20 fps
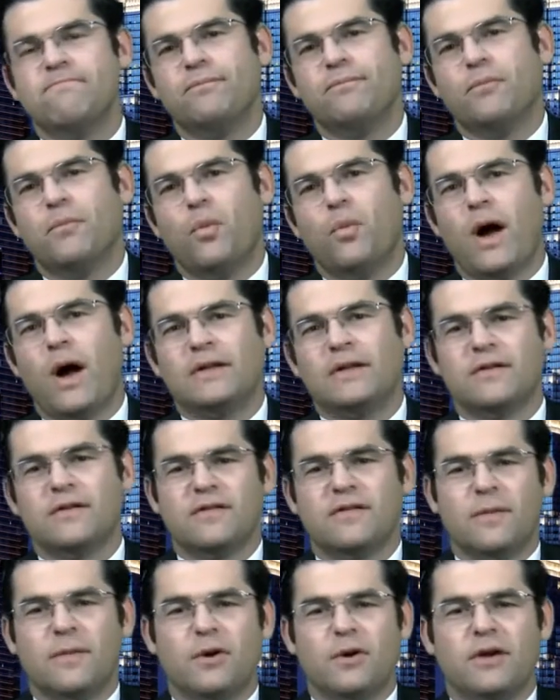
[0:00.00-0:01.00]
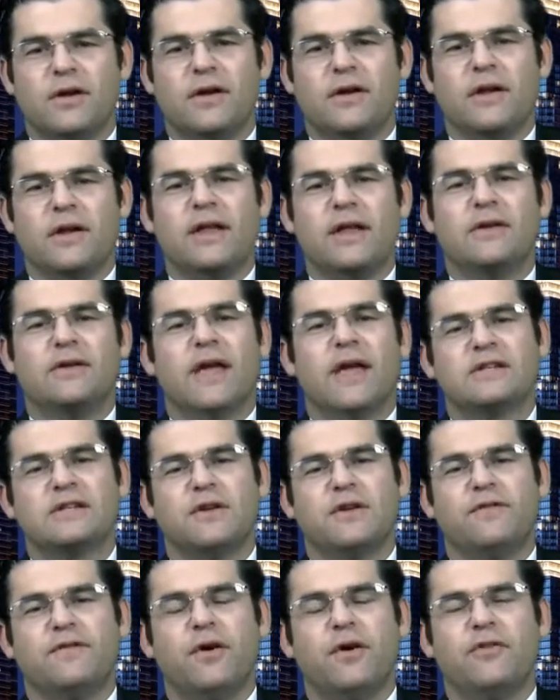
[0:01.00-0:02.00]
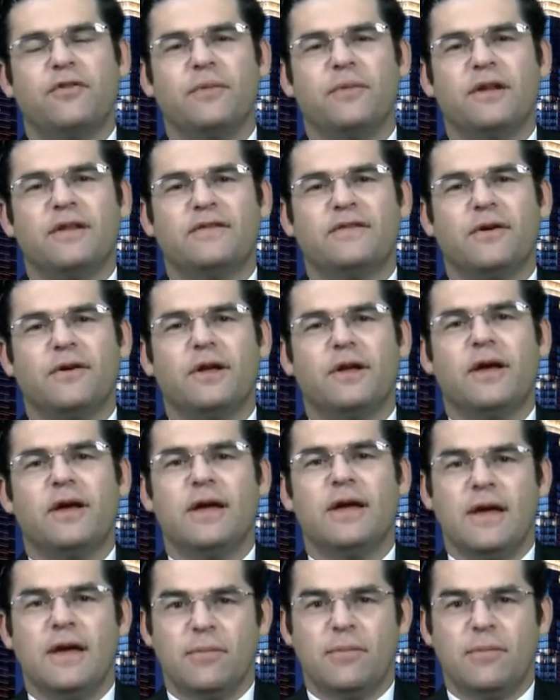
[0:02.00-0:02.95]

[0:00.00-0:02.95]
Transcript: watchers somewhere near International Falls, Minnesota.